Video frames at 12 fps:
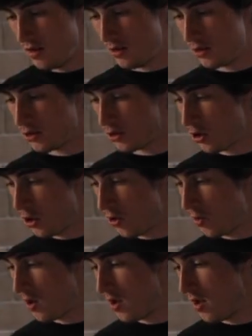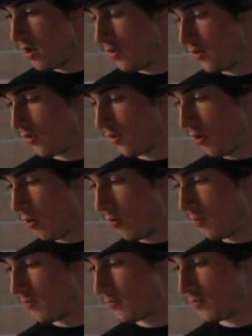and to show.
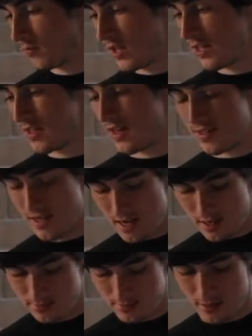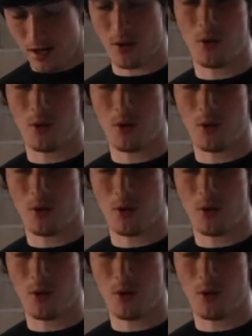So these guys, again, not a